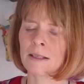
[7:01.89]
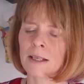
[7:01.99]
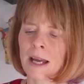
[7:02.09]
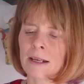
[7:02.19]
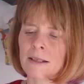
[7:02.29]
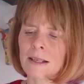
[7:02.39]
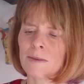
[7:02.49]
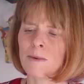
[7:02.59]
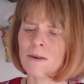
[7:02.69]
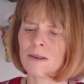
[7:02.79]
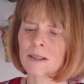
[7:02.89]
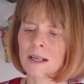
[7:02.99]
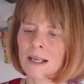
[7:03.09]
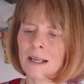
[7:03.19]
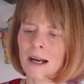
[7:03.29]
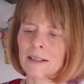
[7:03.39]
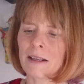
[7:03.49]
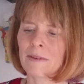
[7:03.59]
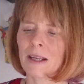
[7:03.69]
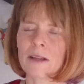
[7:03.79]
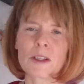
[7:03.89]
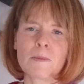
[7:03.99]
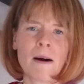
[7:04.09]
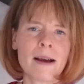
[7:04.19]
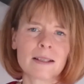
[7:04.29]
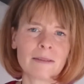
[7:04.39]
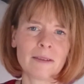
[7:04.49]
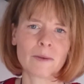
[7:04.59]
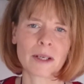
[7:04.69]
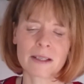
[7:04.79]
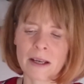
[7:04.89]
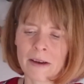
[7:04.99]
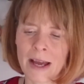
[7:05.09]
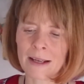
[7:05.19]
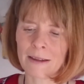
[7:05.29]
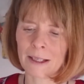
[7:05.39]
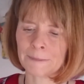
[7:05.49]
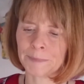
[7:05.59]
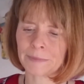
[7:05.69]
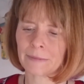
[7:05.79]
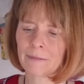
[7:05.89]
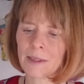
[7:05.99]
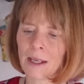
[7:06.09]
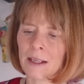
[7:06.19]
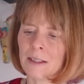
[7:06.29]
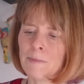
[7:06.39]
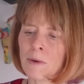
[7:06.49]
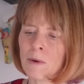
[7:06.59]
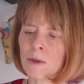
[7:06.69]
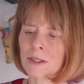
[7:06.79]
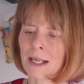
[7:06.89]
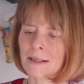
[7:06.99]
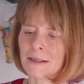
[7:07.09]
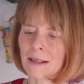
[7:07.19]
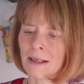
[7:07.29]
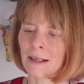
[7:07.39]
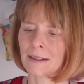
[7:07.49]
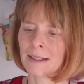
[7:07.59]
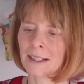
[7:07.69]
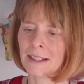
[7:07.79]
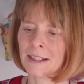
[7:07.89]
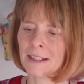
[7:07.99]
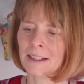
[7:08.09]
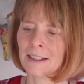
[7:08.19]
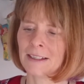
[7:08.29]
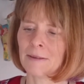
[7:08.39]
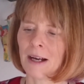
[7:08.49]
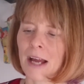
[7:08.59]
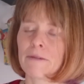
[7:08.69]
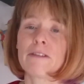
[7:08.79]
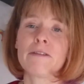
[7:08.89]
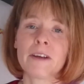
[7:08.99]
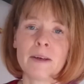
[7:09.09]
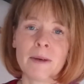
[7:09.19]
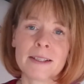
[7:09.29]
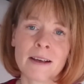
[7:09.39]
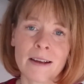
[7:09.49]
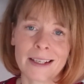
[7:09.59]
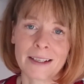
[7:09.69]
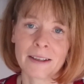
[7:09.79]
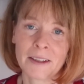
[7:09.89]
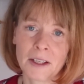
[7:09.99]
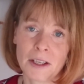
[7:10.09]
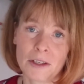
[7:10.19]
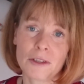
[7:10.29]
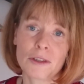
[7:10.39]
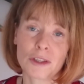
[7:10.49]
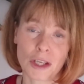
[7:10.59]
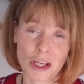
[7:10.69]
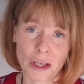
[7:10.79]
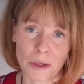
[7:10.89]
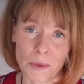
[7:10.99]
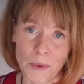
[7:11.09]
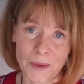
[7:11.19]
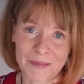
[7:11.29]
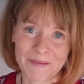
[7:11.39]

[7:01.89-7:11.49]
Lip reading: And Diana says, what? I don't even kill spiders, I've never wanted to hurt anything. And the boar says to her, I refer, my darling, to you.